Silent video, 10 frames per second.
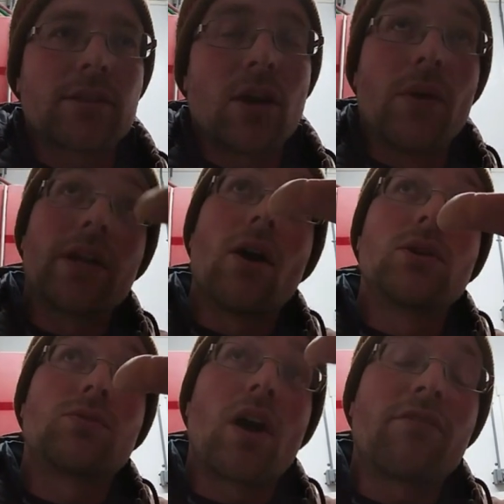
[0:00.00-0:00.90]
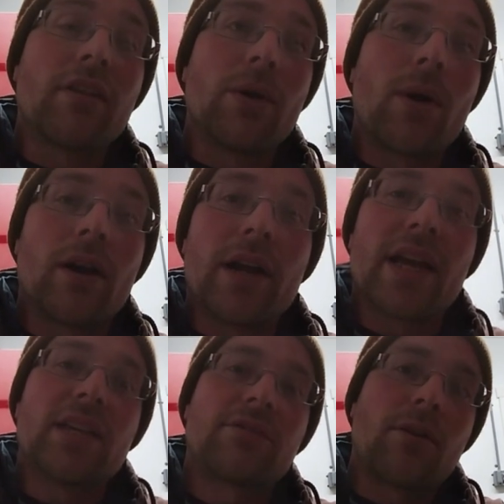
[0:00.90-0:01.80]
so it knows roughly where it
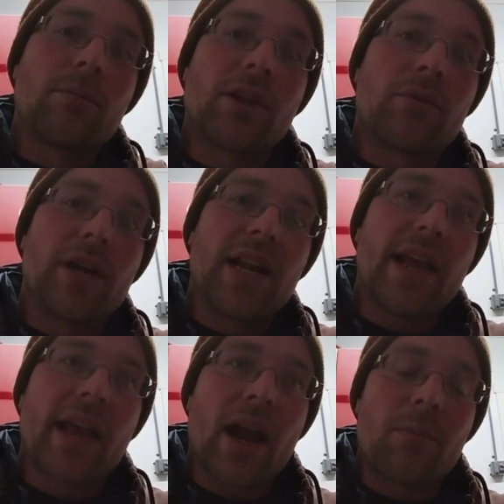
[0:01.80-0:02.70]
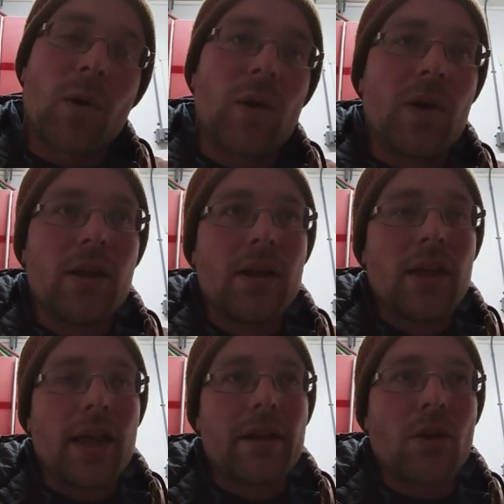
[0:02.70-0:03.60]
is from the 3D camera
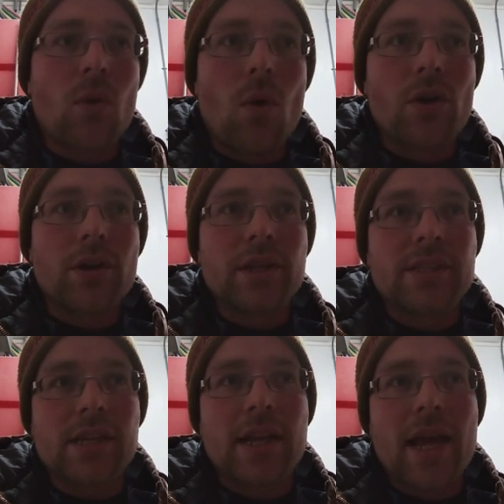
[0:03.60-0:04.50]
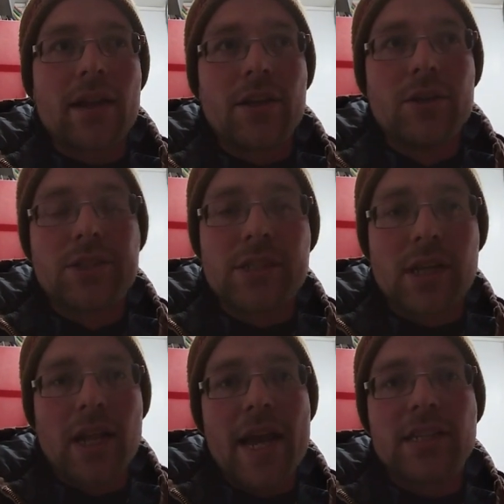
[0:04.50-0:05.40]
and the coordinates and then it uses
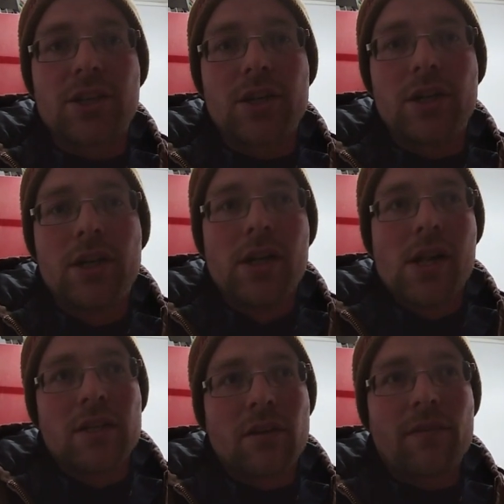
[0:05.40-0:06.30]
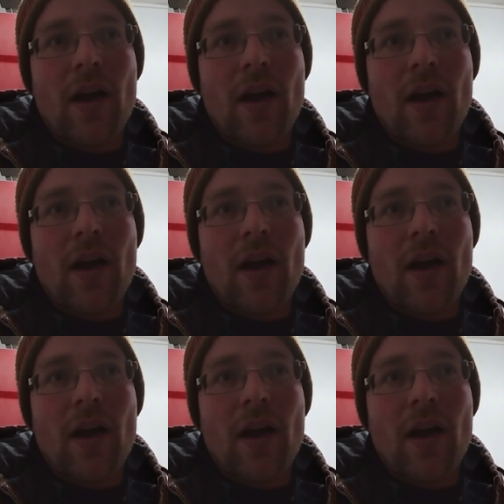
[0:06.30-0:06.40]
the laser to